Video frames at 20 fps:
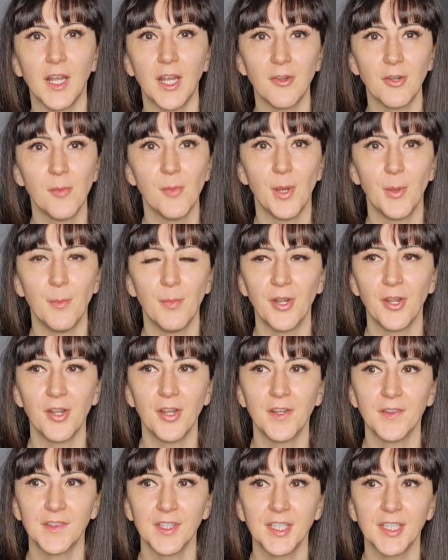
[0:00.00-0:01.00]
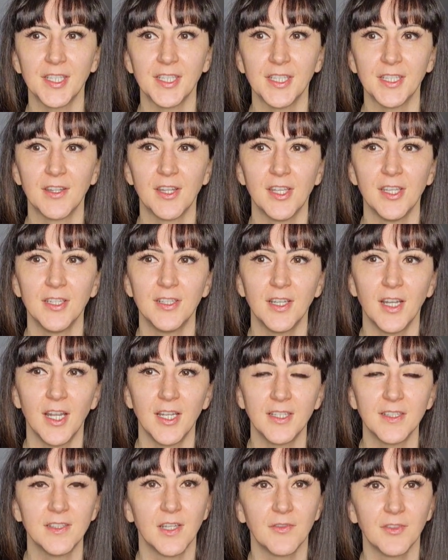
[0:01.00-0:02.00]
I remember as a kid, like, I
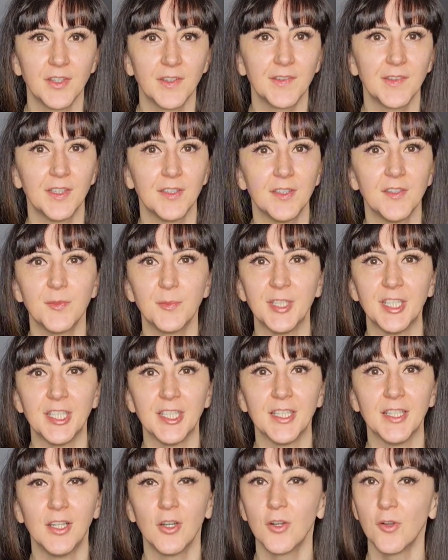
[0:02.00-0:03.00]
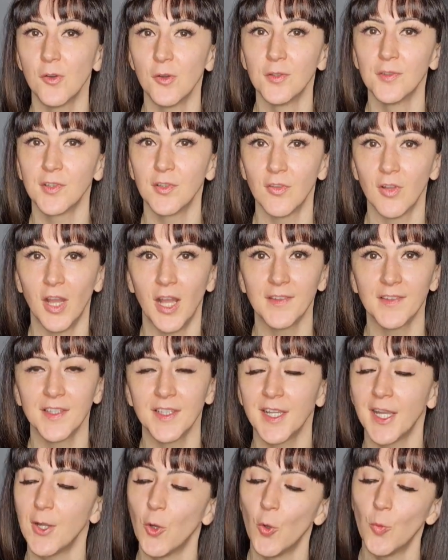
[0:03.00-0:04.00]
could definitely see this being a cult
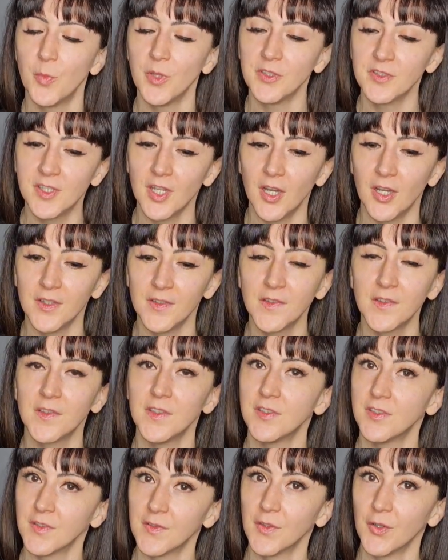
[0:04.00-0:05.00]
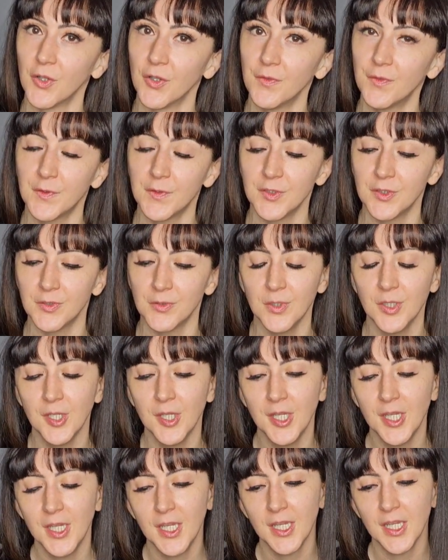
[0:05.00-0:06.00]
classic. I hope it does, because it deserves to.
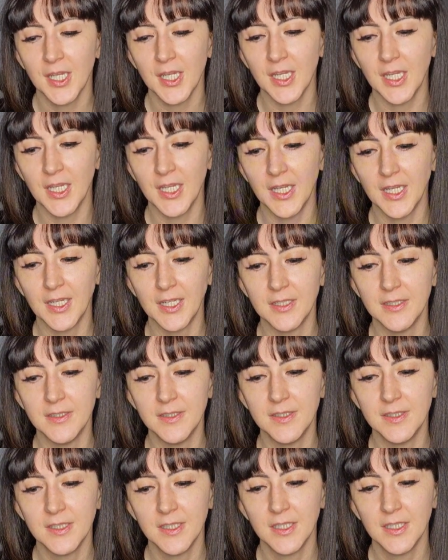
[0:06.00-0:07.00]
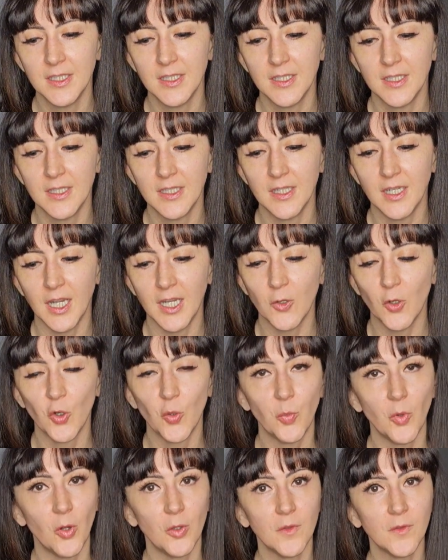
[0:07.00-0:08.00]
And I
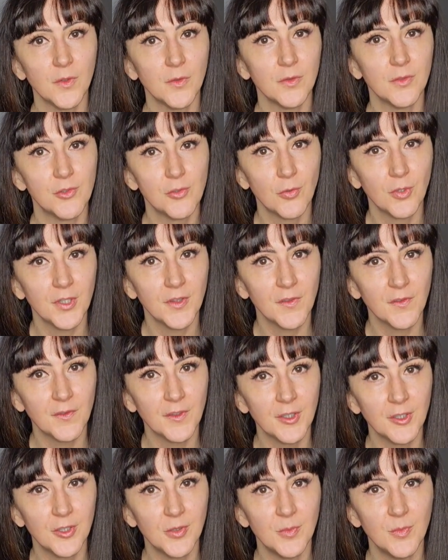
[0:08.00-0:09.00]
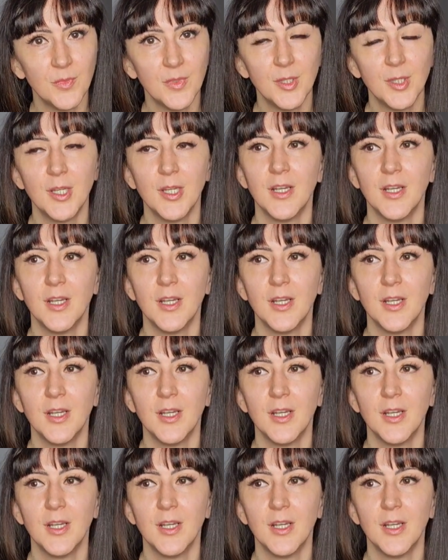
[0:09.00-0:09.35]
hope all of you enjoyed the film.